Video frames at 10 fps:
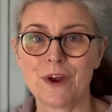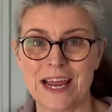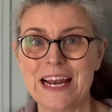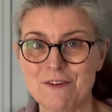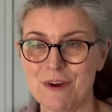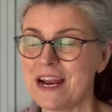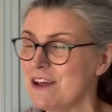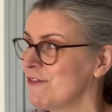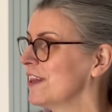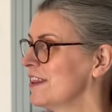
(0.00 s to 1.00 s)
really,
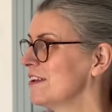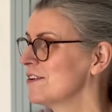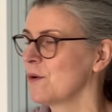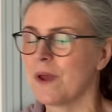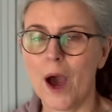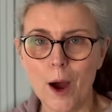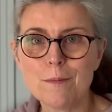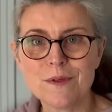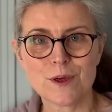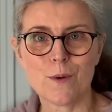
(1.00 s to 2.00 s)
really fun thing to do. We
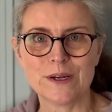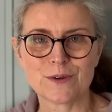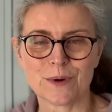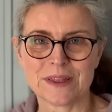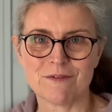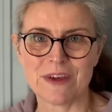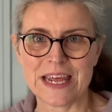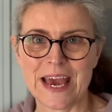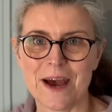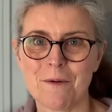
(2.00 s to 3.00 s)
hope that you enjoyed the
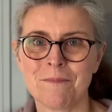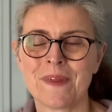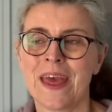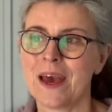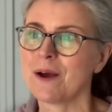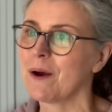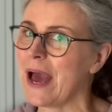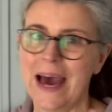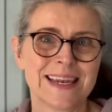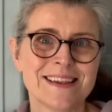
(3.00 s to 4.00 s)
video.
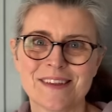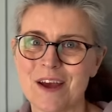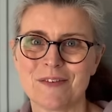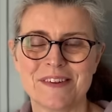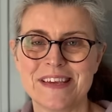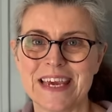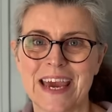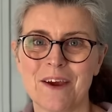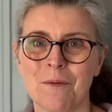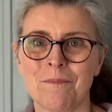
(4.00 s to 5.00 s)
Hand this over to
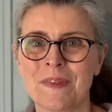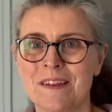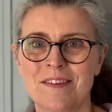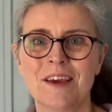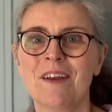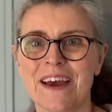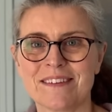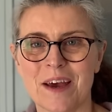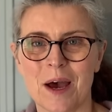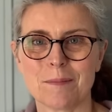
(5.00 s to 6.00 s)
you. Do you
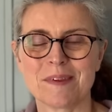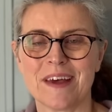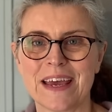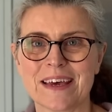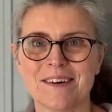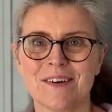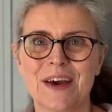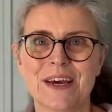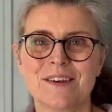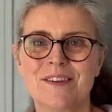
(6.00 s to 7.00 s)
like to upcycle?
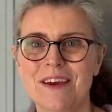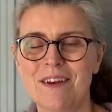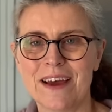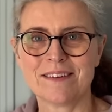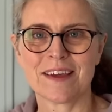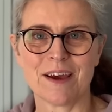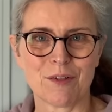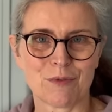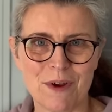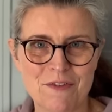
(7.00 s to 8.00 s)
Do you like to go
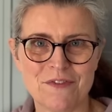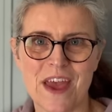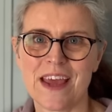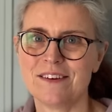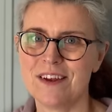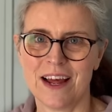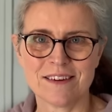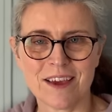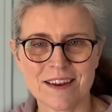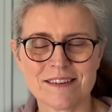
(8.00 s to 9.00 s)
thrifting? Do you like
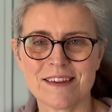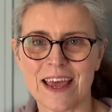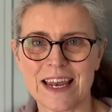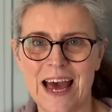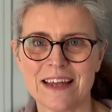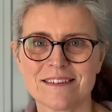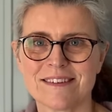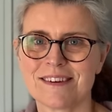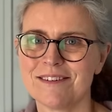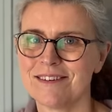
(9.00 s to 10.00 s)
to go to secondhand
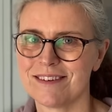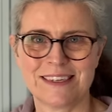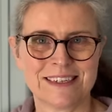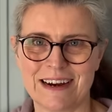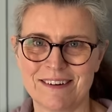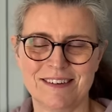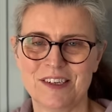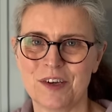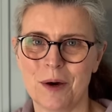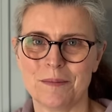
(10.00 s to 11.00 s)
stores and charity
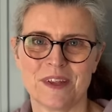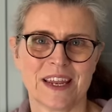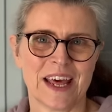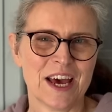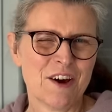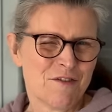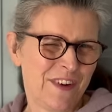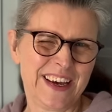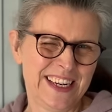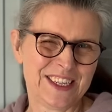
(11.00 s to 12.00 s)
shops and
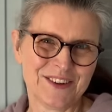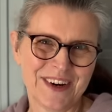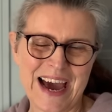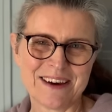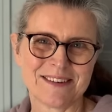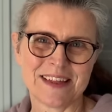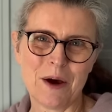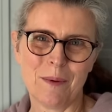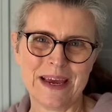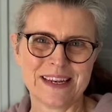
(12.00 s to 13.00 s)
furnish your house
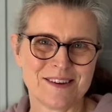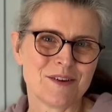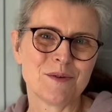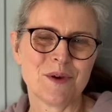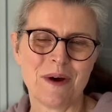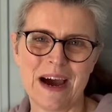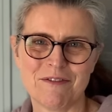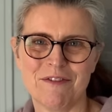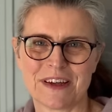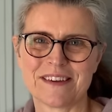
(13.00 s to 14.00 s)
that way? Do you
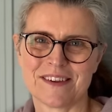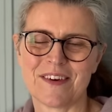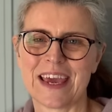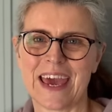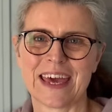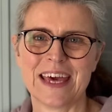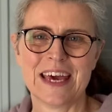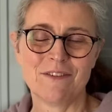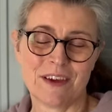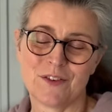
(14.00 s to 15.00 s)
have fun doing it?
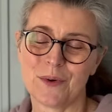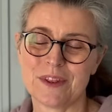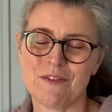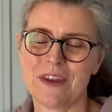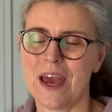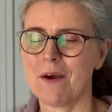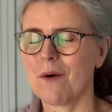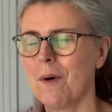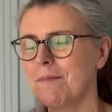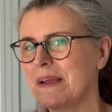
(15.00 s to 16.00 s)
If you enjoyed the video,
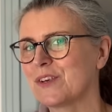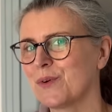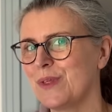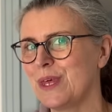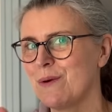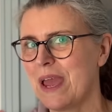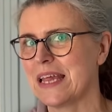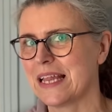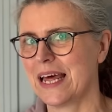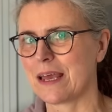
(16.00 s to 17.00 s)
go on, make sure that you
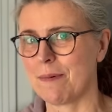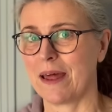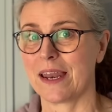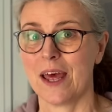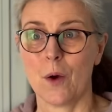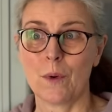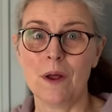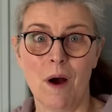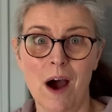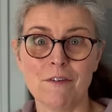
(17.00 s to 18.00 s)
hit the like button. We
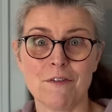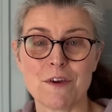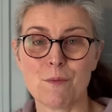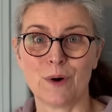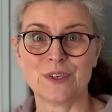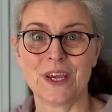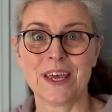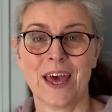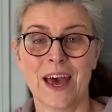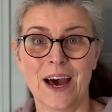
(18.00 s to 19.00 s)
know half of you
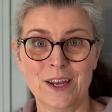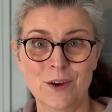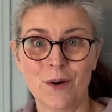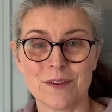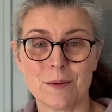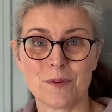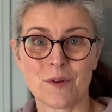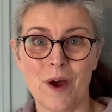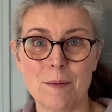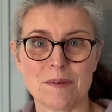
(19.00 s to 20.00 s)
watching are not
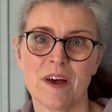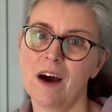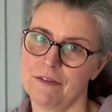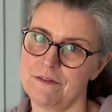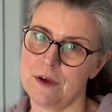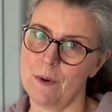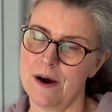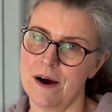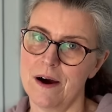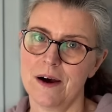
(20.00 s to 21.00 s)
subscribers, half of you
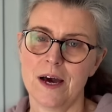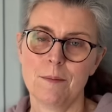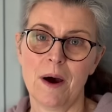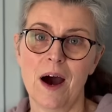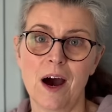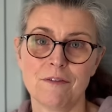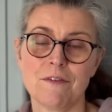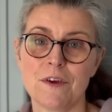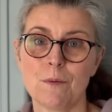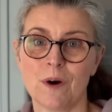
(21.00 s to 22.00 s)
are, but half
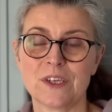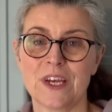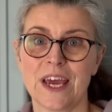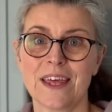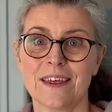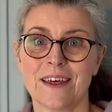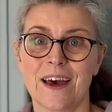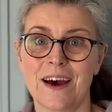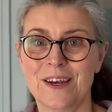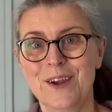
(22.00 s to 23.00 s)
of you watching
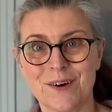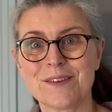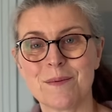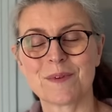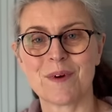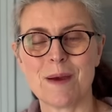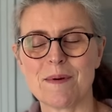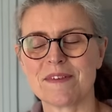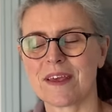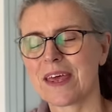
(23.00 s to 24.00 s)
are not
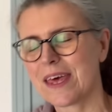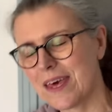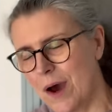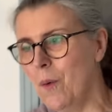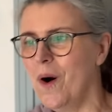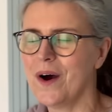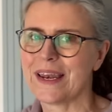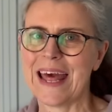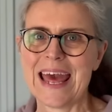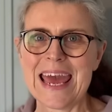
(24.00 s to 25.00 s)
subscribers. So go
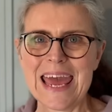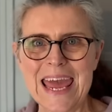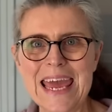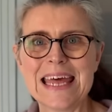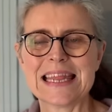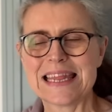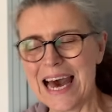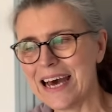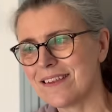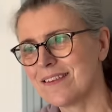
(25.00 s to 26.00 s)
on, hit
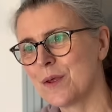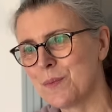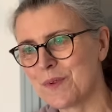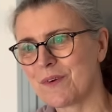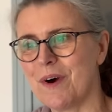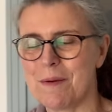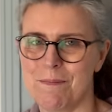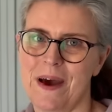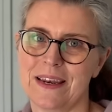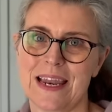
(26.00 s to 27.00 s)
that subscribe
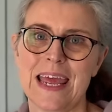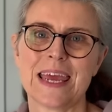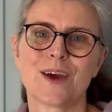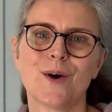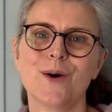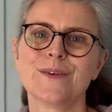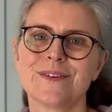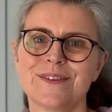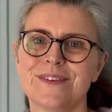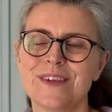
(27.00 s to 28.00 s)
button. It
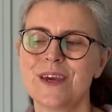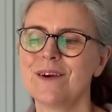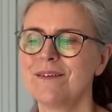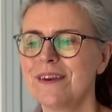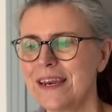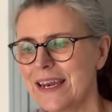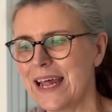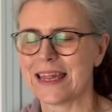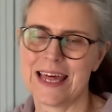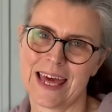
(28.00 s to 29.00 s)
costs you
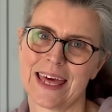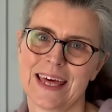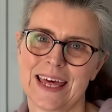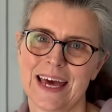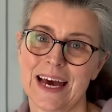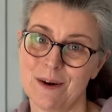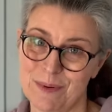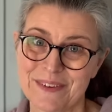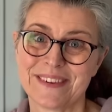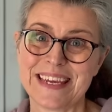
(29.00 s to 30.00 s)
nothing. And
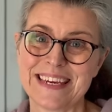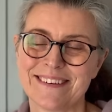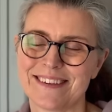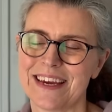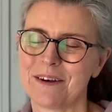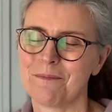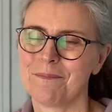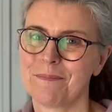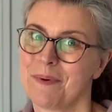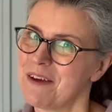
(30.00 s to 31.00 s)
we'll see you soon.
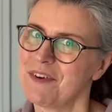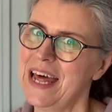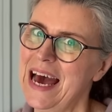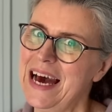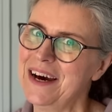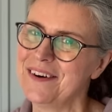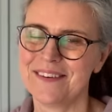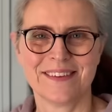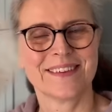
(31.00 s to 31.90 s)
Bye for now.